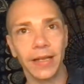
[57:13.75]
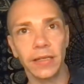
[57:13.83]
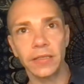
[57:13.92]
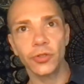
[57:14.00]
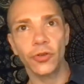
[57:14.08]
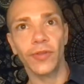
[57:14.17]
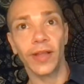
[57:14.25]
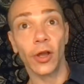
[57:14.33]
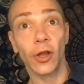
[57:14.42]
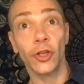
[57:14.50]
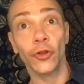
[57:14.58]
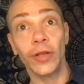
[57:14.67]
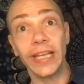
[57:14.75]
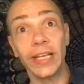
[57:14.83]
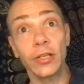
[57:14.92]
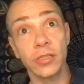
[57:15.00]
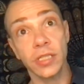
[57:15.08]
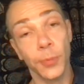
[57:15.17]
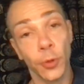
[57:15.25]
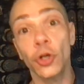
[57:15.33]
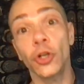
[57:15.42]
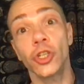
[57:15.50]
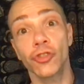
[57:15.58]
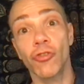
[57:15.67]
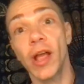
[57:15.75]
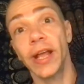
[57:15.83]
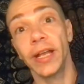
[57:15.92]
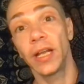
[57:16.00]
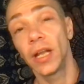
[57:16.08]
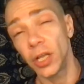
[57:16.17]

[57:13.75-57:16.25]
sort of like on your eagle's perch, right?